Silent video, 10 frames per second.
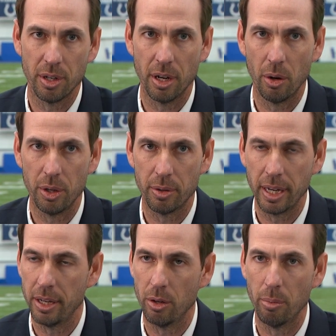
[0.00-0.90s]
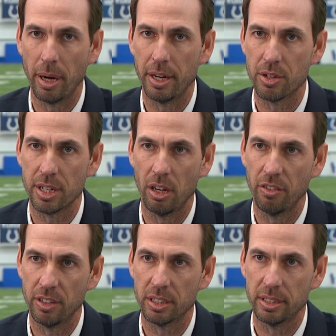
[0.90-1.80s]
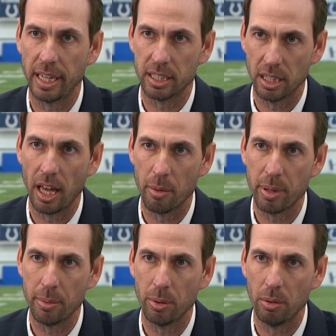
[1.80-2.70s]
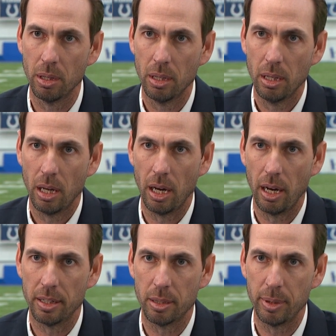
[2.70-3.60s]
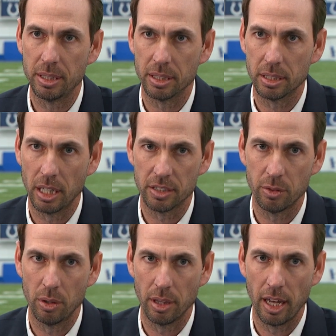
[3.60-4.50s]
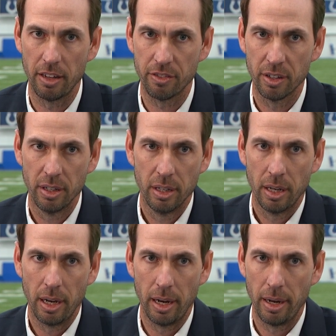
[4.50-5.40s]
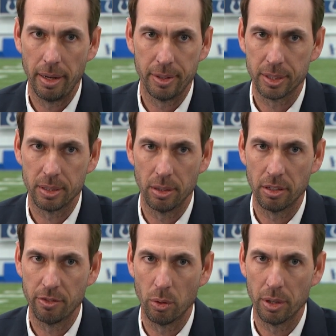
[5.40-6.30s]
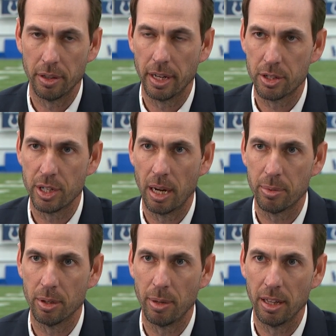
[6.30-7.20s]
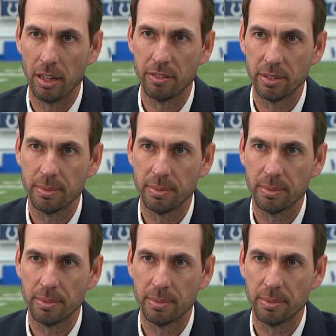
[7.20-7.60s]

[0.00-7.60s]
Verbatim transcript: You know, you can't do it by yourself. It takes a lot of people uh, to be successful in life uh, and just looking forward to the next chapter in my life.